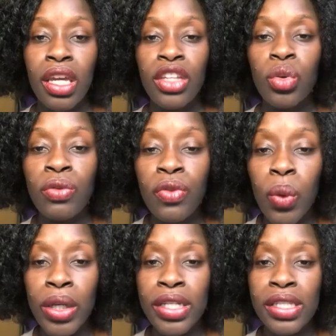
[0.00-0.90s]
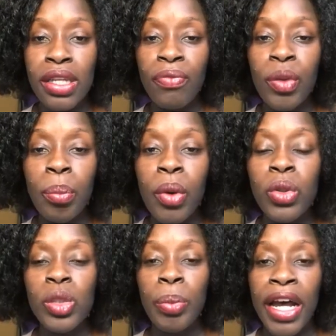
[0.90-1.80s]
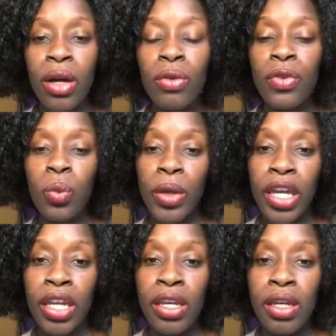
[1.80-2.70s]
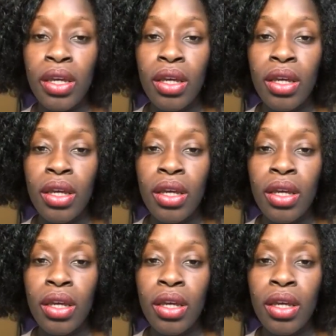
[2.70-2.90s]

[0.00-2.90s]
and your voice in the most powerful way